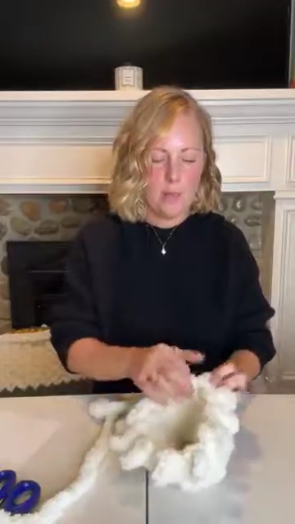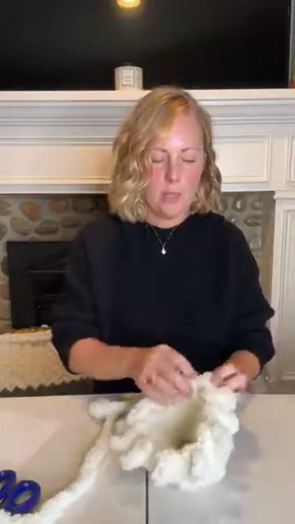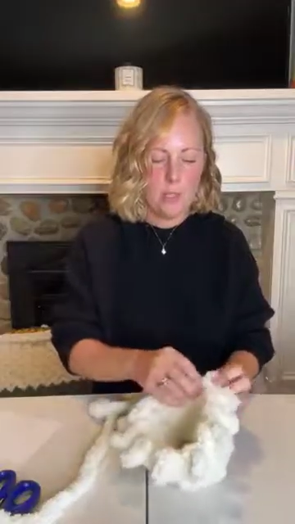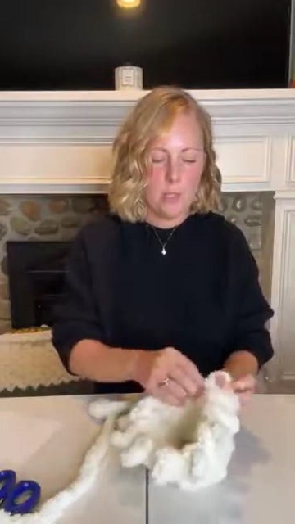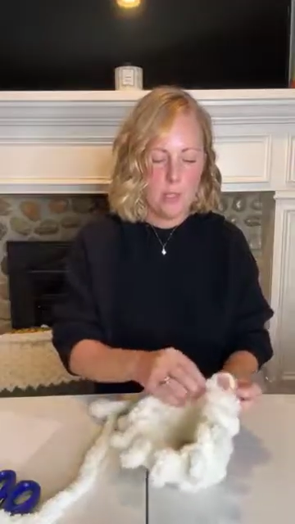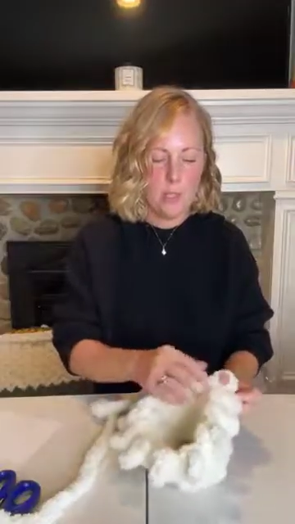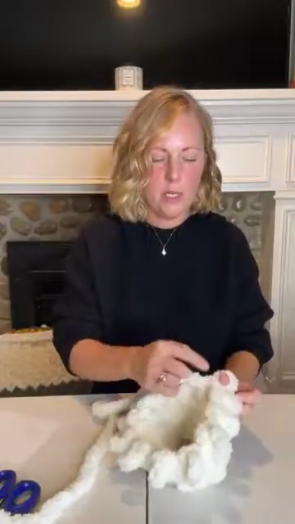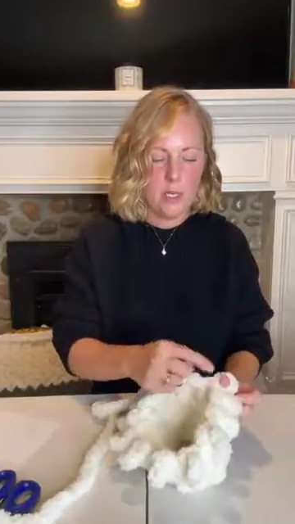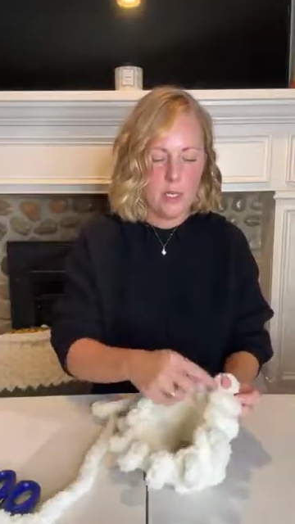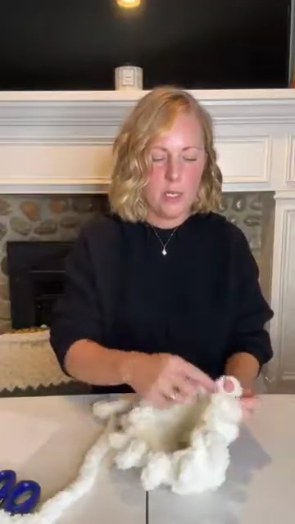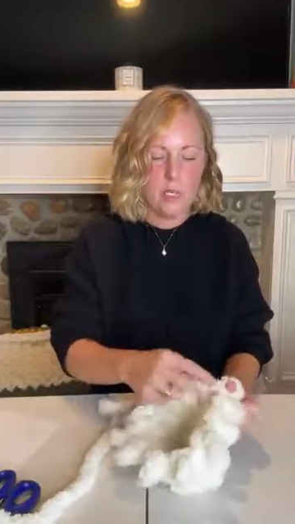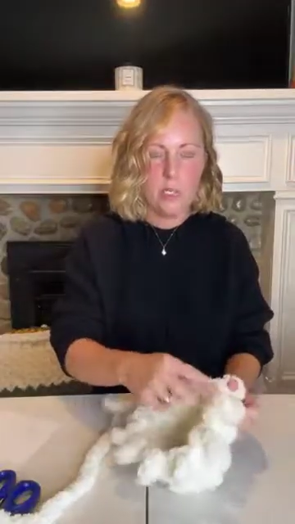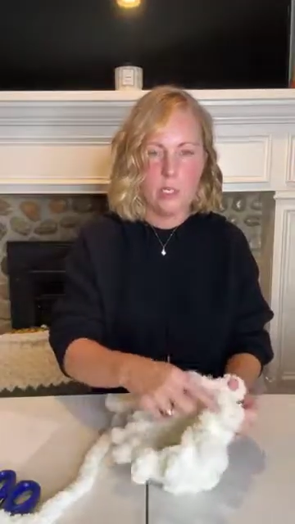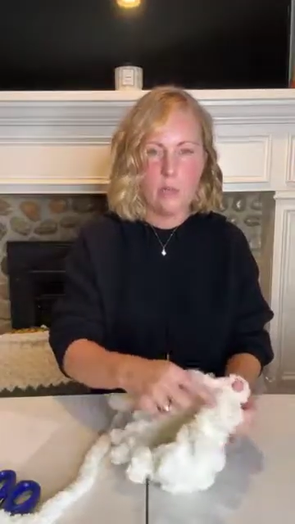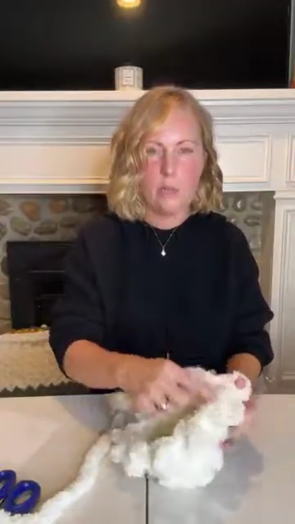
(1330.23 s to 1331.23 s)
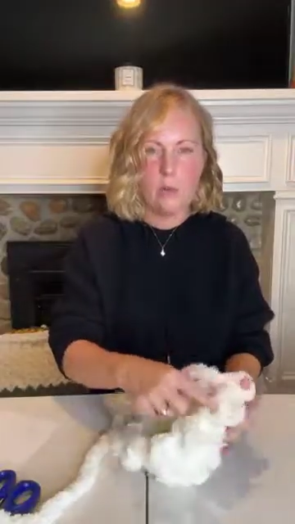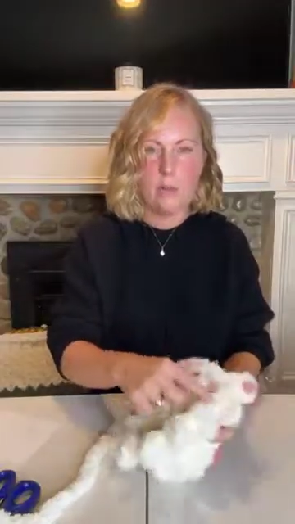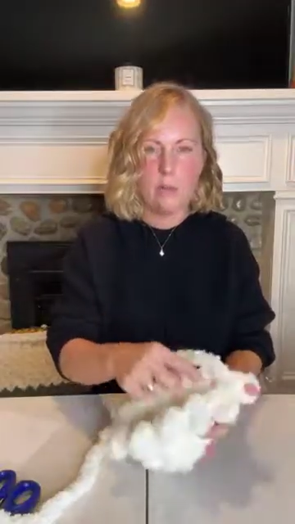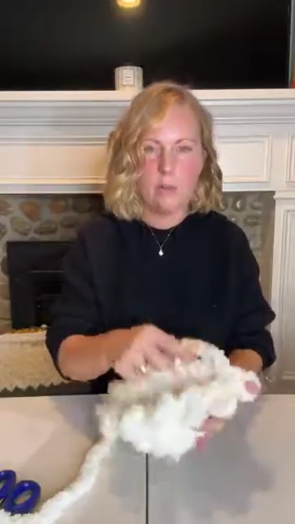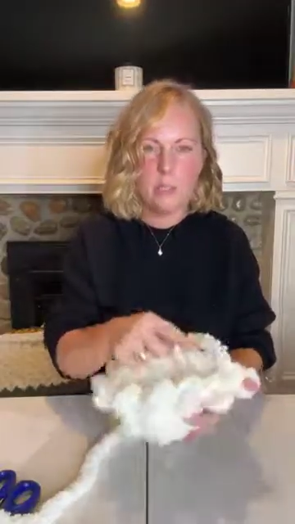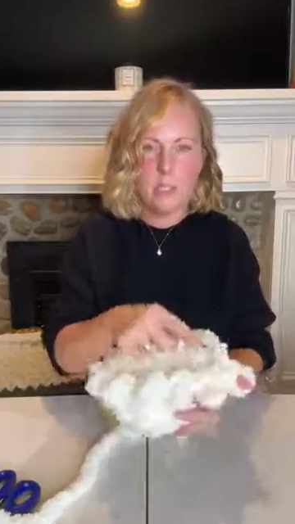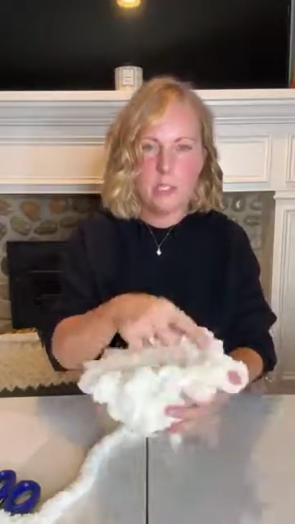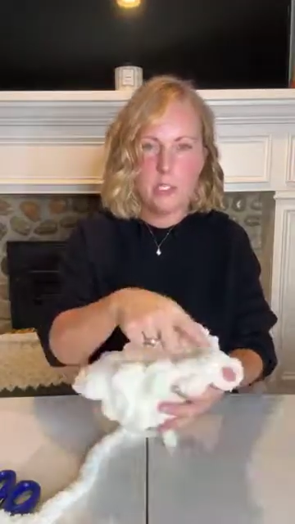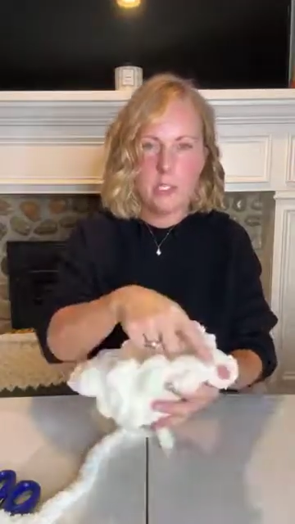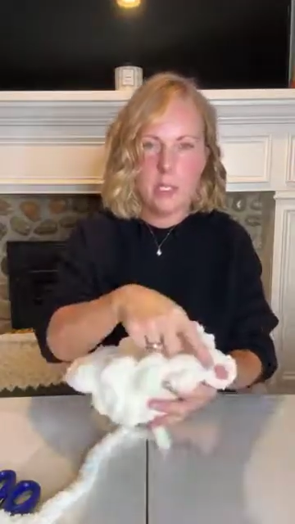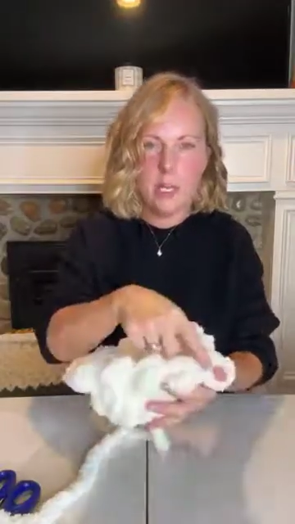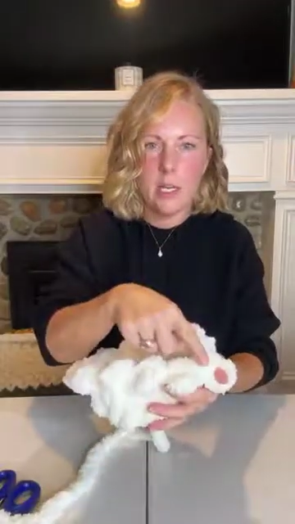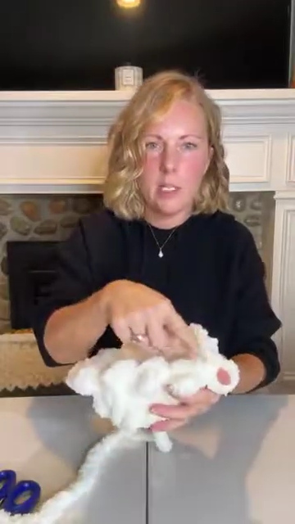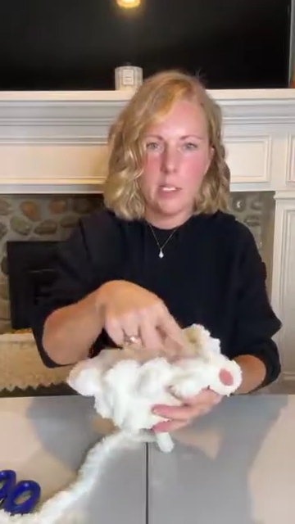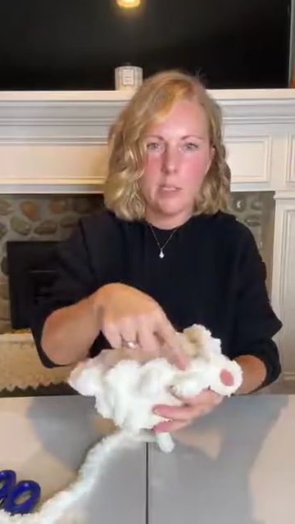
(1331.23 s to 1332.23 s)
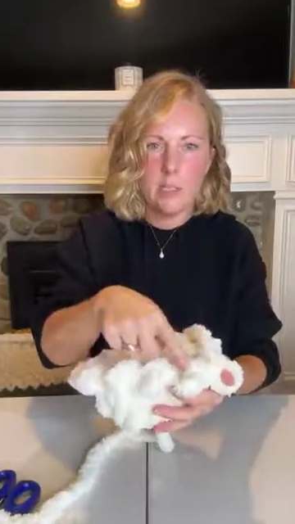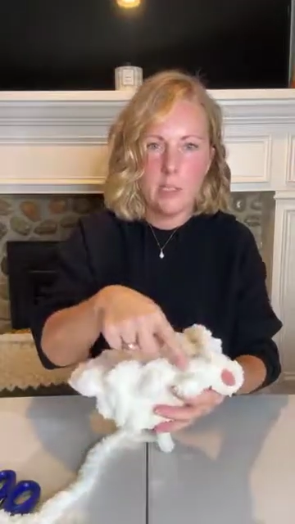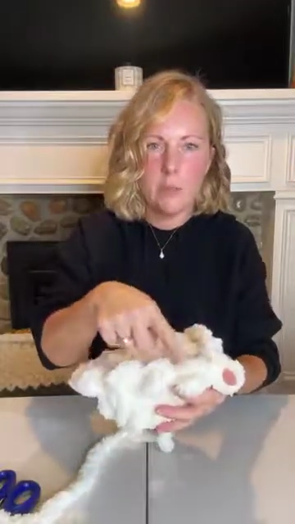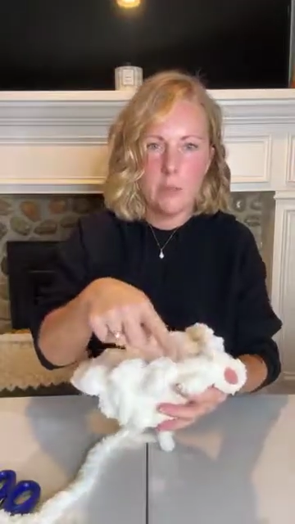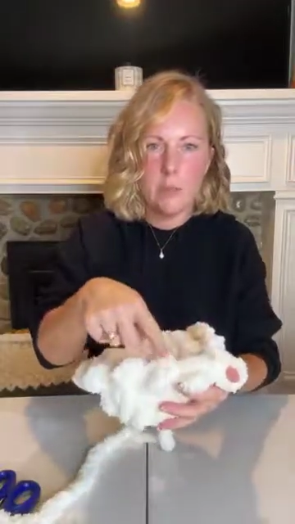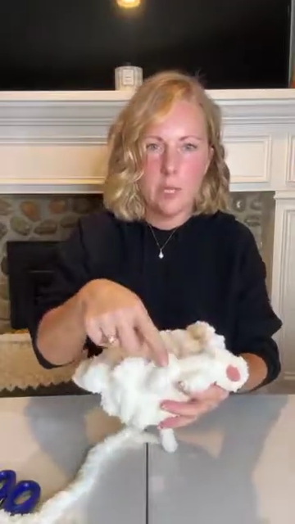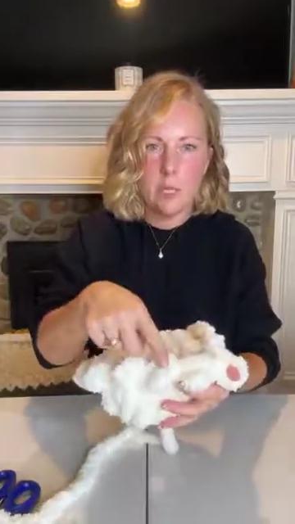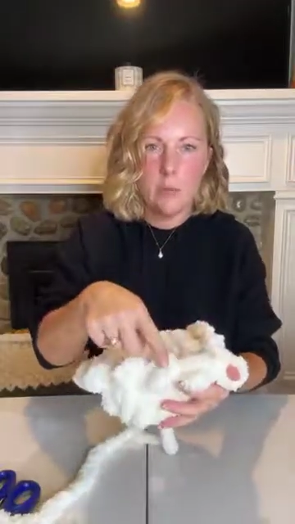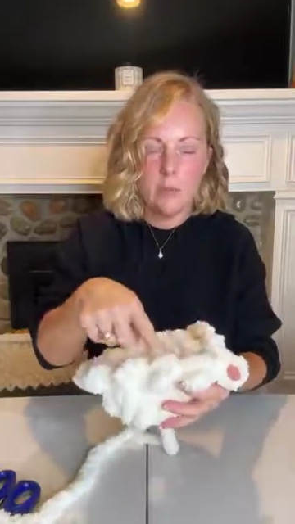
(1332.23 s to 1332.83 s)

in between each one of these knits.